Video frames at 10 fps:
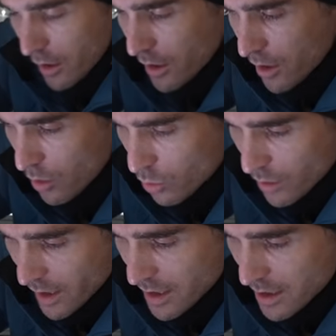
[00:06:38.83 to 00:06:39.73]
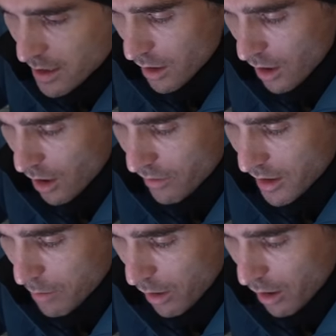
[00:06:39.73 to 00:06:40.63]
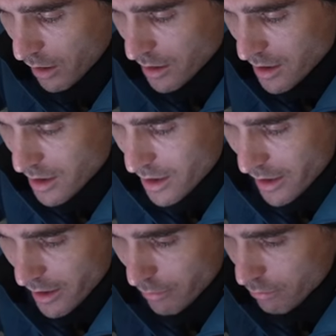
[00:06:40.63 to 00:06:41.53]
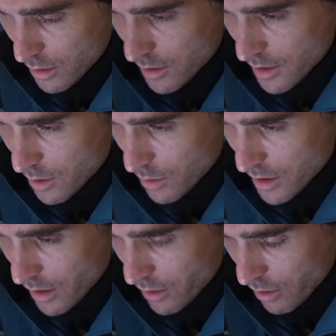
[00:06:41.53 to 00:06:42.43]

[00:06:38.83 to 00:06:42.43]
I'm gonna call this RV park and just see see what's going